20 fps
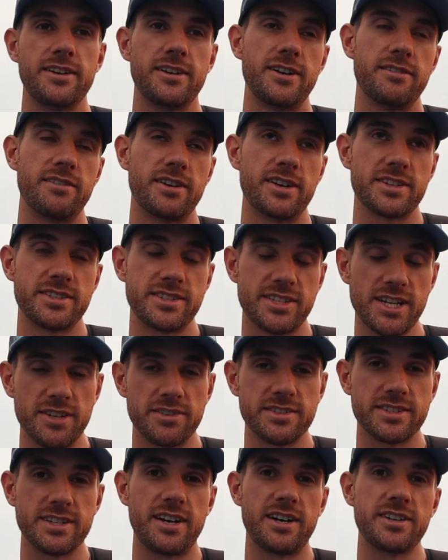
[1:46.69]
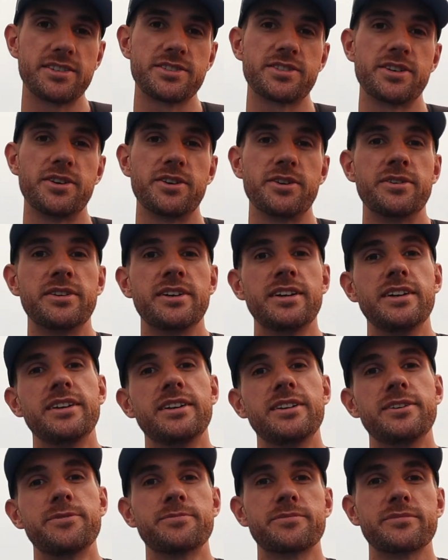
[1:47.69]
of ourselves, also
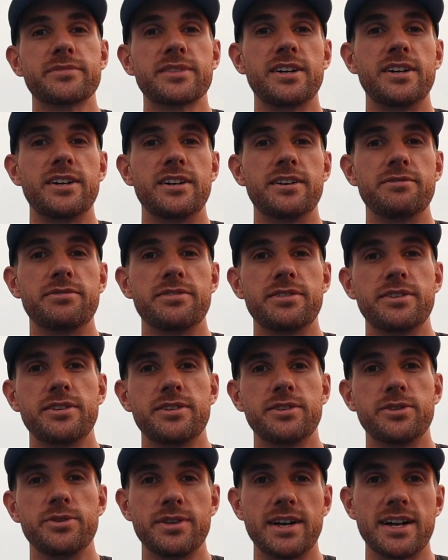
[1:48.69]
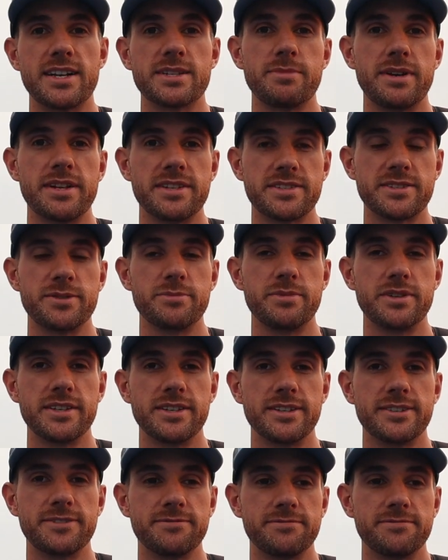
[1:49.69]
of who God has made us to be.